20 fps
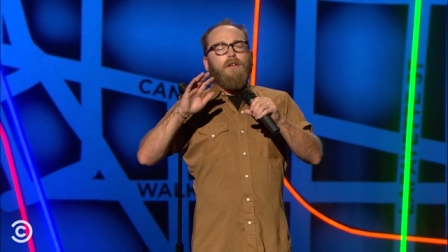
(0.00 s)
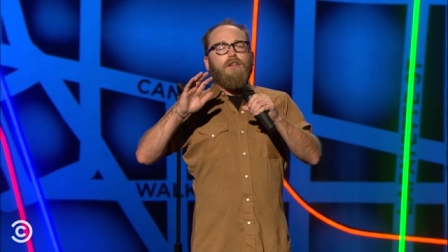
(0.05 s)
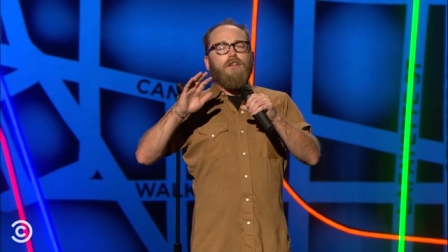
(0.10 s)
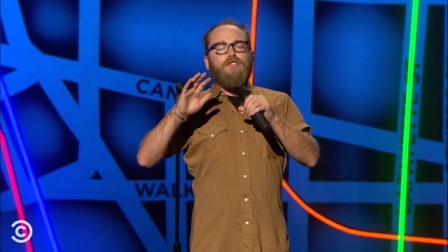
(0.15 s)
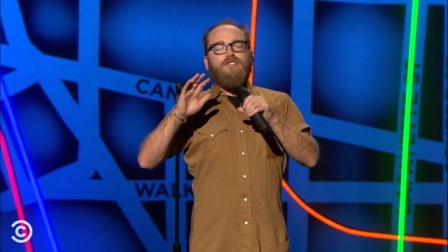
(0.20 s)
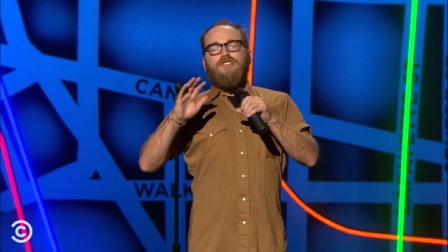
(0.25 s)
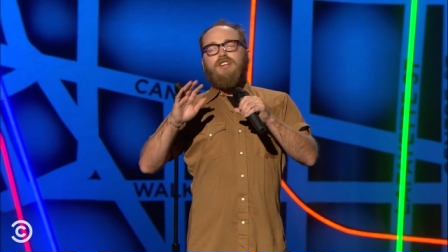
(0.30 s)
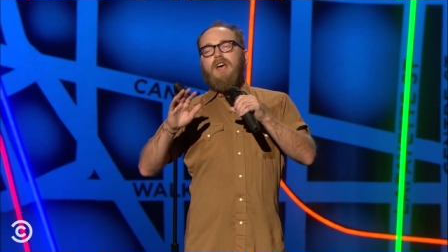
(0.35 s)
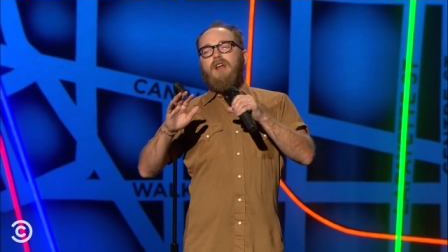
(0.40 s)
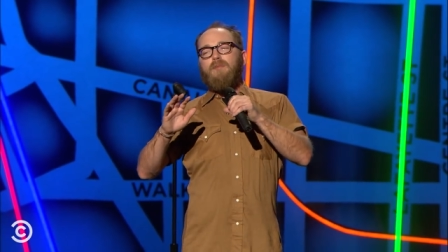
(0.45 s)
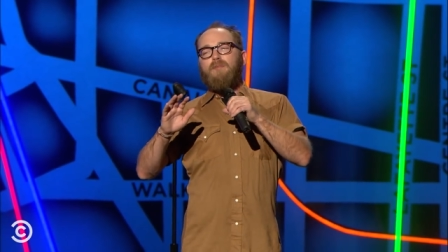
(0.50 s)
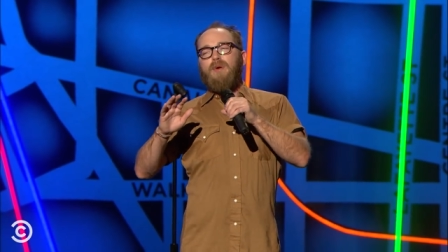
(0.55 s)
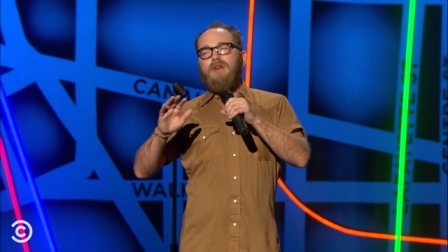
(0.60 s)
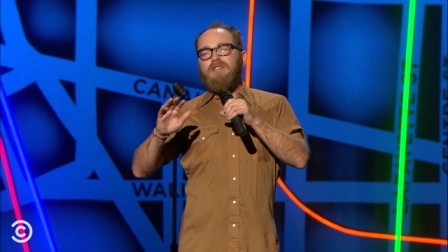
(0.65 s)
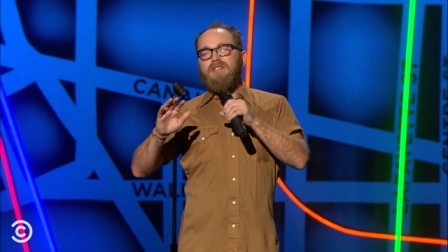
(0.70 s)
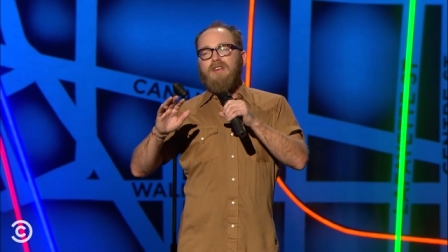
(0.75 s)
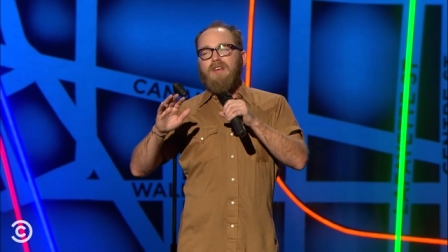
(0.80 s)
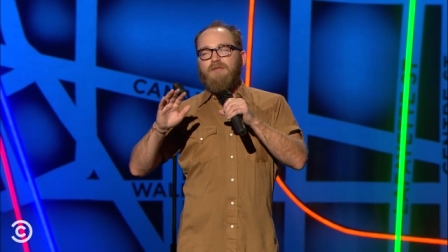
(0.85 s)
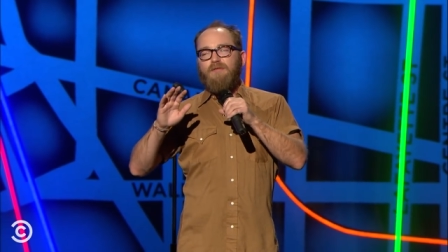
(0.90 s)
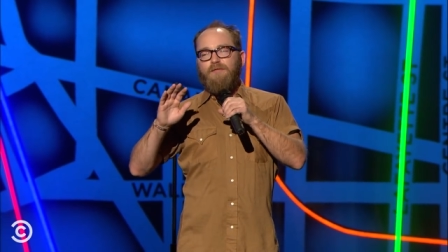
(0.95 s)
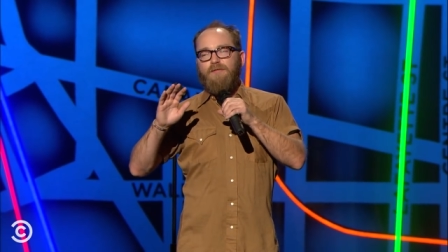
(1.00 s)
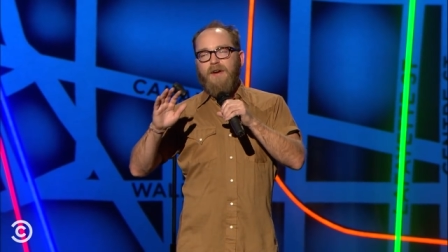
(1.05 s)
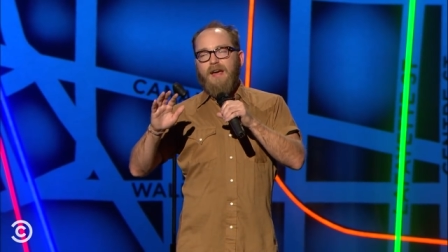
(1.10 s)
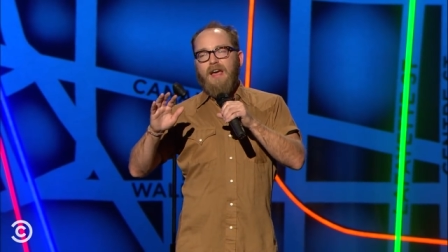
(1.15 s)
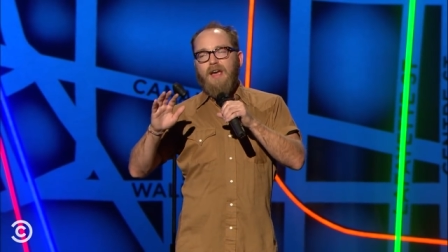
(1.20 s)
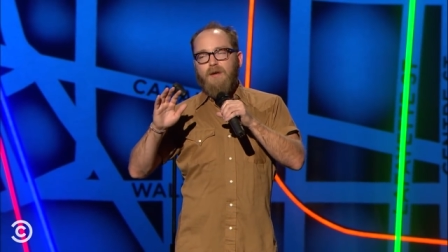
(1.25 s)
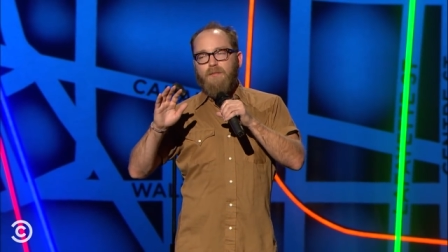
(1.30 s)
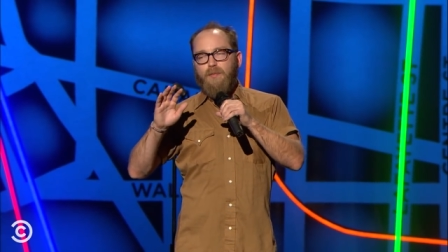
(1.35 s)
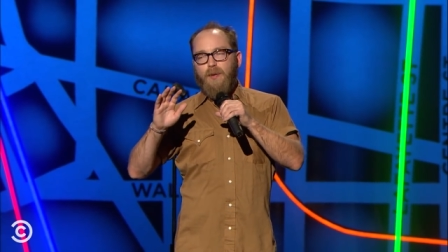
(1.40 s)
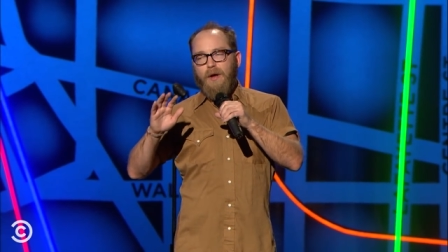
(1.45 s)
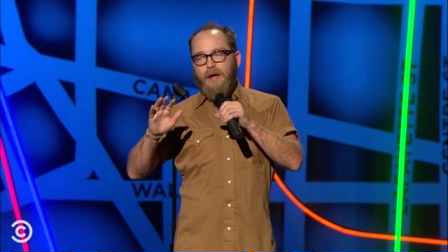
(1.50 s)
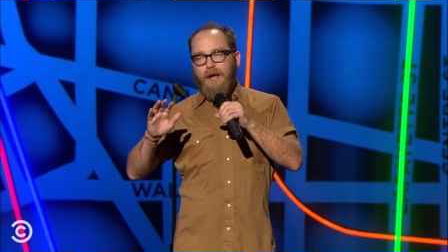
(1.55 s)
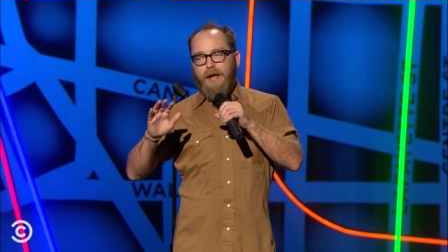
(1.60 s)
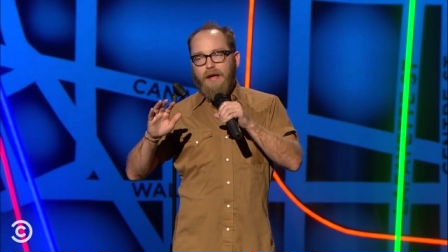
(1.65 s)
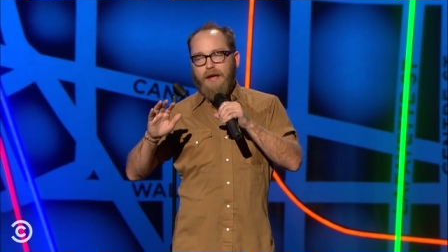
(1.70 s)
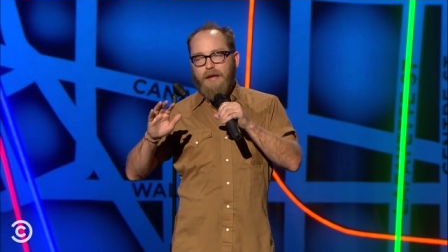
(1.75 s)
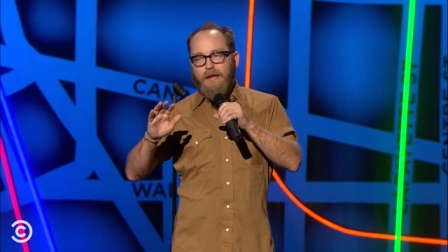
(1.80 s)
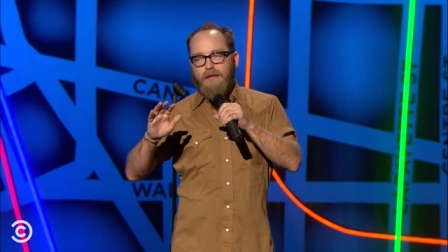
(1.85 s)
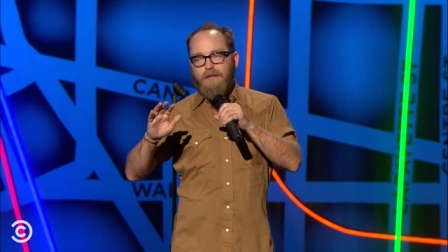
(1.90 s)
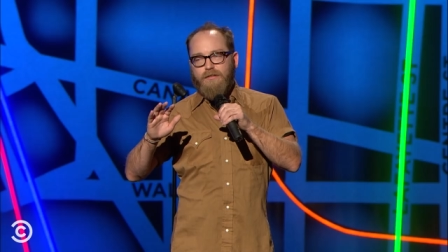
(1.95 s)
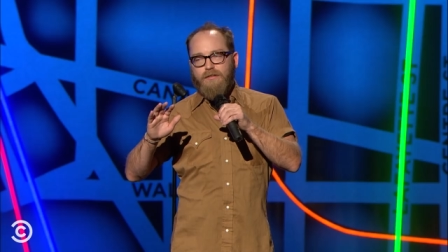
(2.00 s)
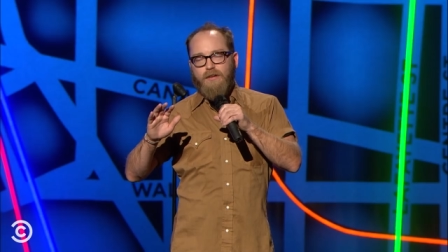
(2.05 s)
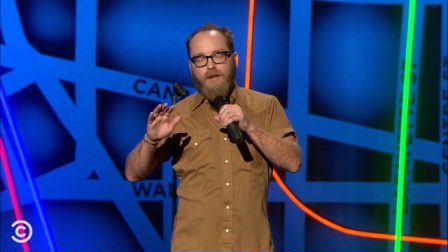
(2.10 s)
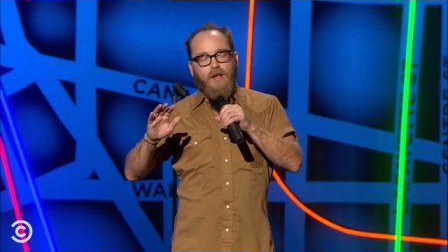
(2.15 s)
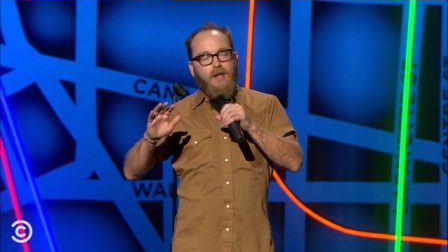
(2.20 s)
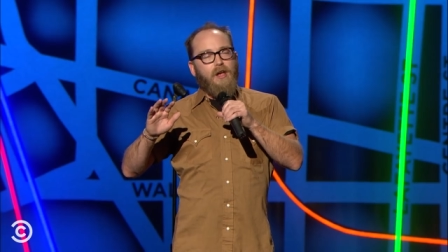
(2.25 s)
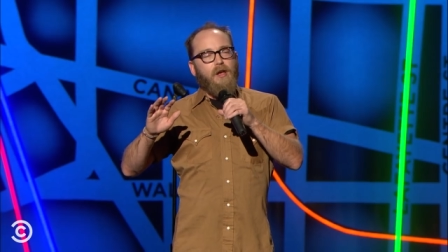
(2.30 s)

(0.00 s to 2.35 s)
the Cheddar Biscuit fan page